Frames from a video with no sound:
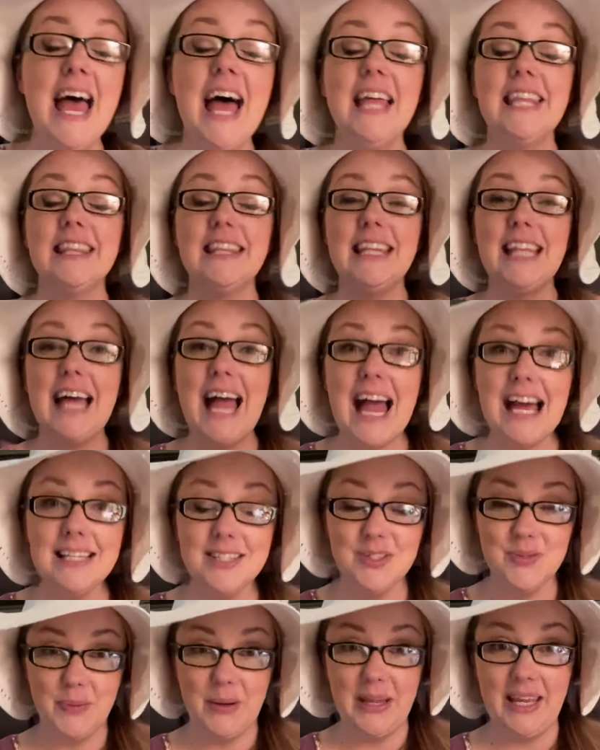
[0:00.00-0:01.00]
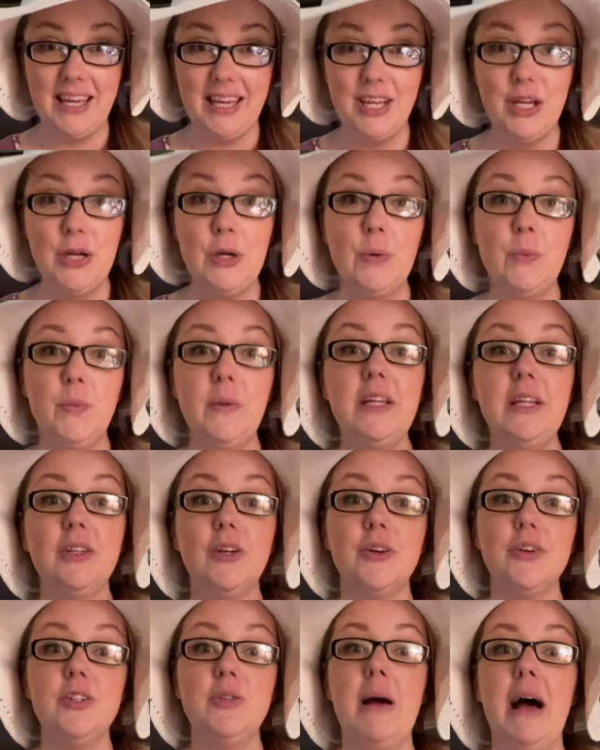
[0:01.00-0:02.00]
Last week, we
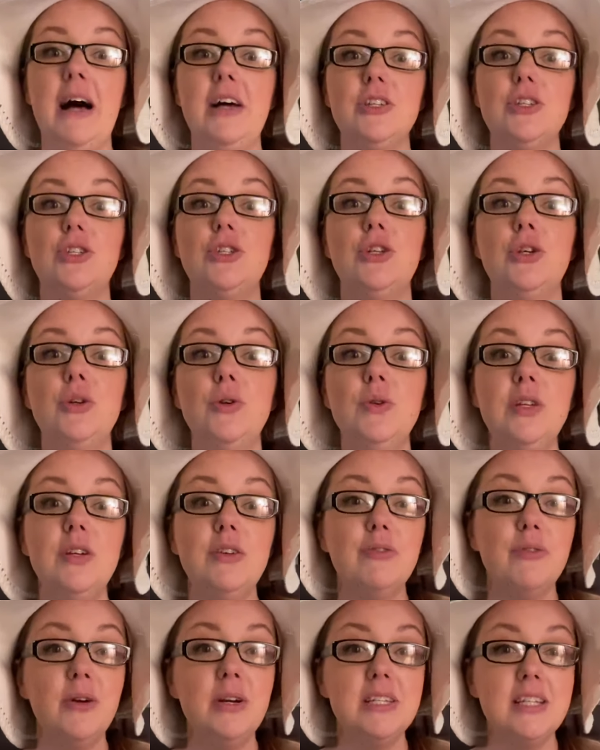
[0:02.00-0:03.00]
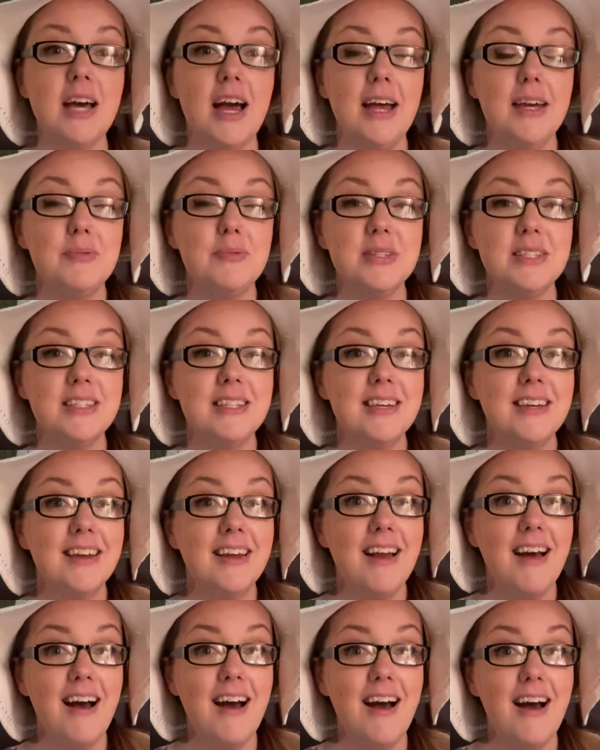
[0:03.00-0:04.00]
learned about two different types
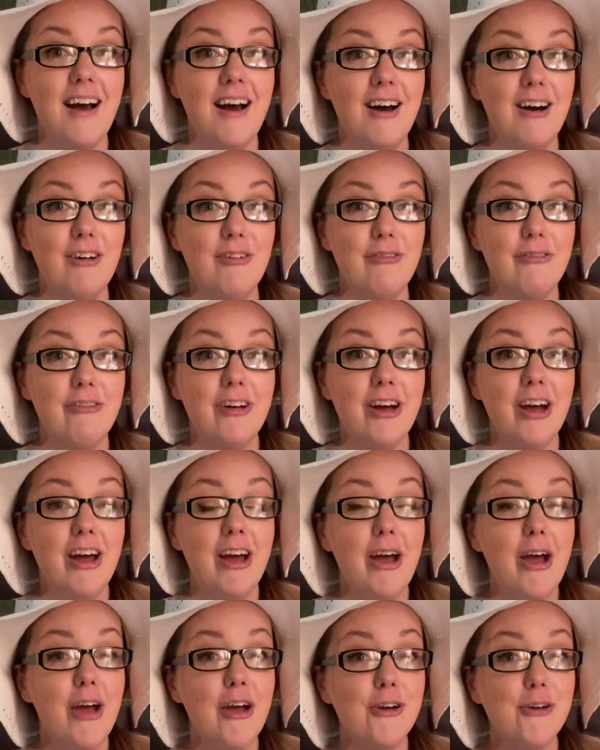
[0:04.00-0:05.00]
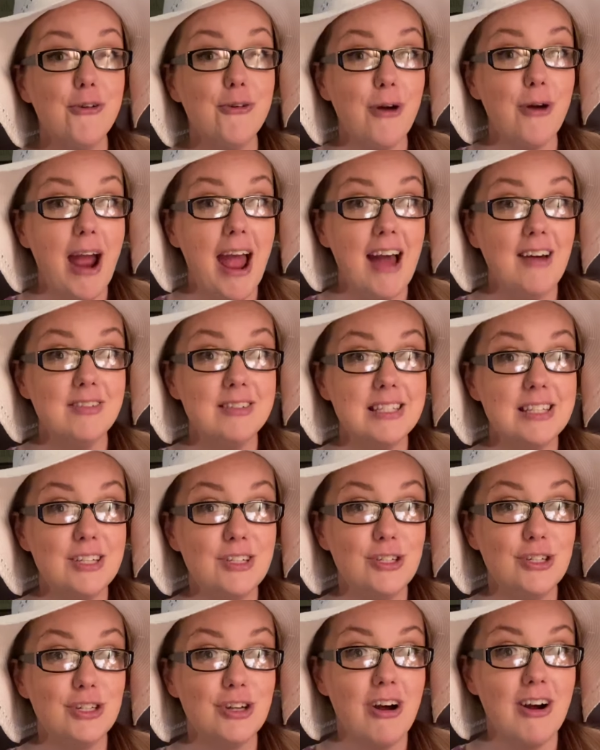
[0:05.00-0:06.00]
of graphs
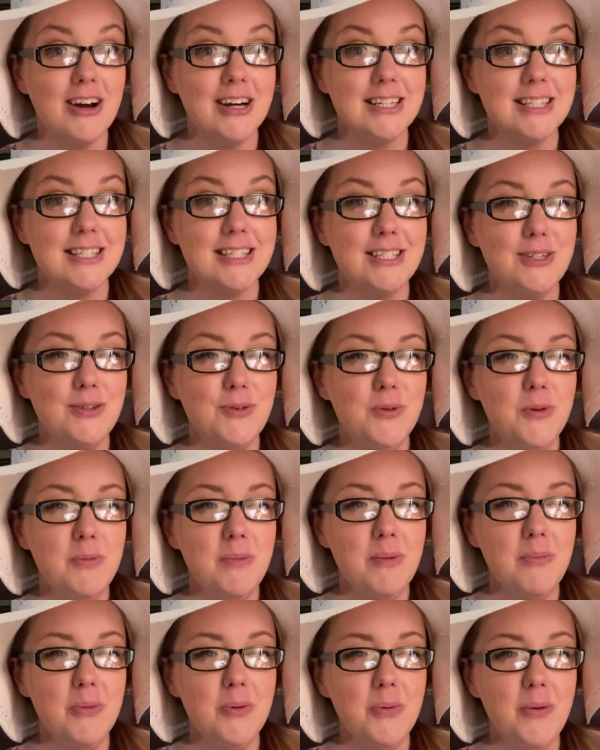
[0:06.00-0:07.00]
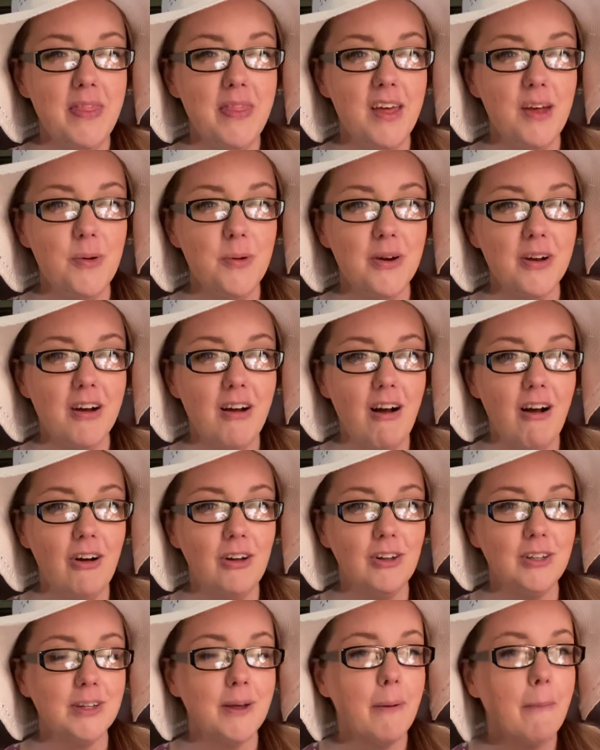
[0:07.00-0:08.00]
and charts. Do you remember what they were called?